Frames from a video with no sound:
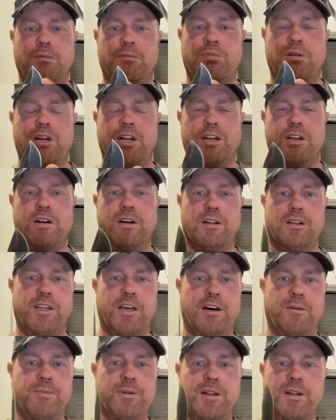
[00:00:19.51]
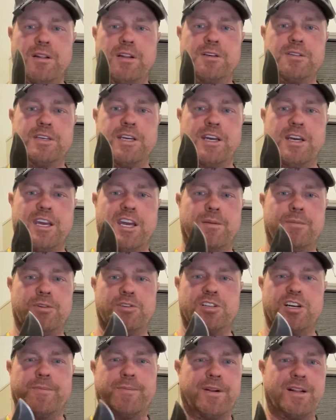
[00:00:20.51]
pretty dull now, but it looks like it can be
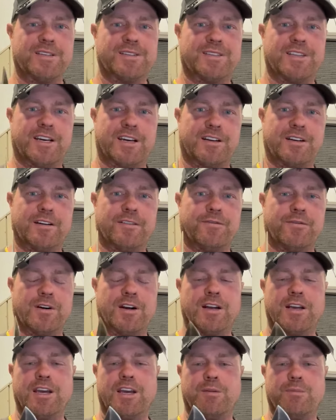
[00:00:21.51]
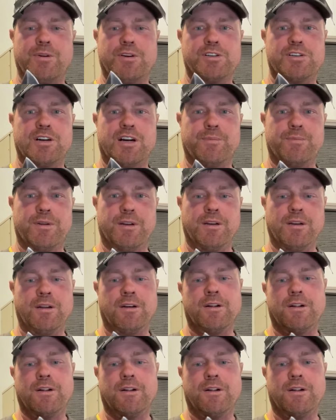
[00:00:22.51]
sharpened. It's thick enough where it can be sharpened.